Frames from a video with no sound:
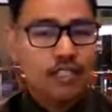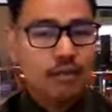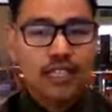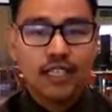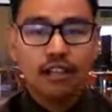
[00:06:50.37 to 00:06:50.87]

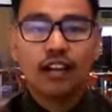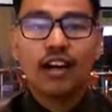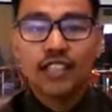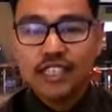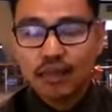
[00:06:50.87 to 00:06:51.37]
submitting your
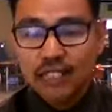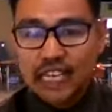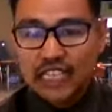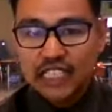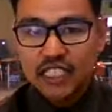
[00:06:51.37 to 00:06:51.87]
college
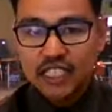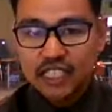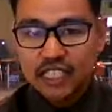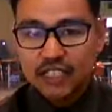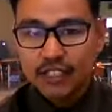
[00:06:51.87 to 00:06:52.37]
applications this
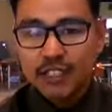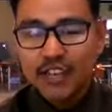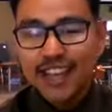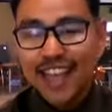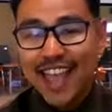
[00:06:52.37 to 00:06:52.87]
year
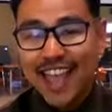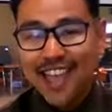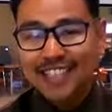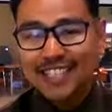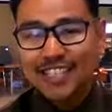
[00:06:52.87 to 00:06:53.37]

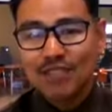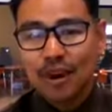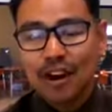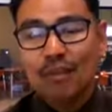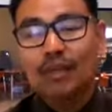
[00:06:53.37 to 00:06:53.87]
and you
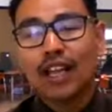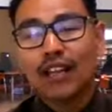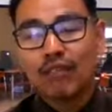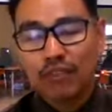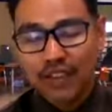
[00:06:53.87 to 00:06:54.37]
are applying
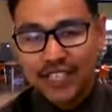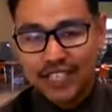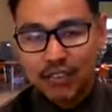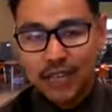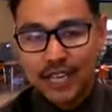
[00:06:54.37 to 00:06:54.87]
for
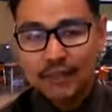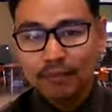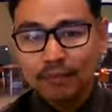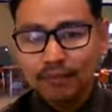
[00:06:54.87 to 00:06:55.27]
financial aid,